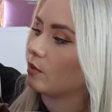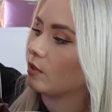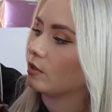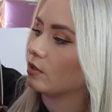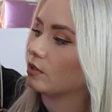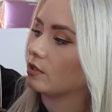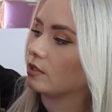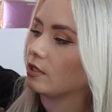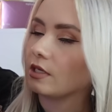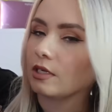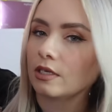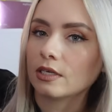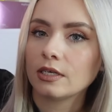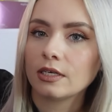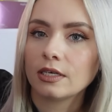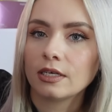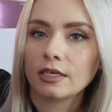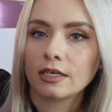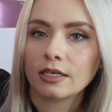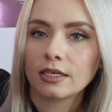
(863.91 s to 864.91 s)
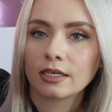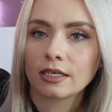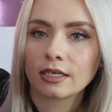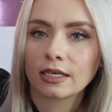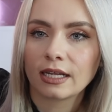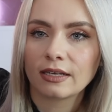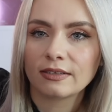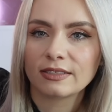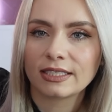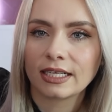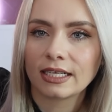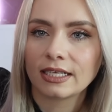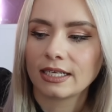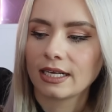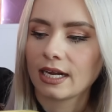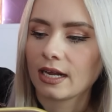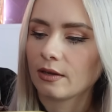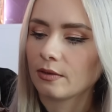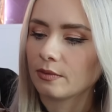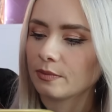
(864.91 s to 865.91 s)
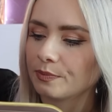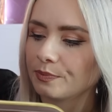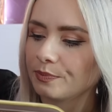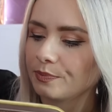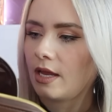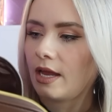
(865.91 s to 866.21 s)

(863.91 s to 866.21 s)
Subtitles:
one's kind of standing out.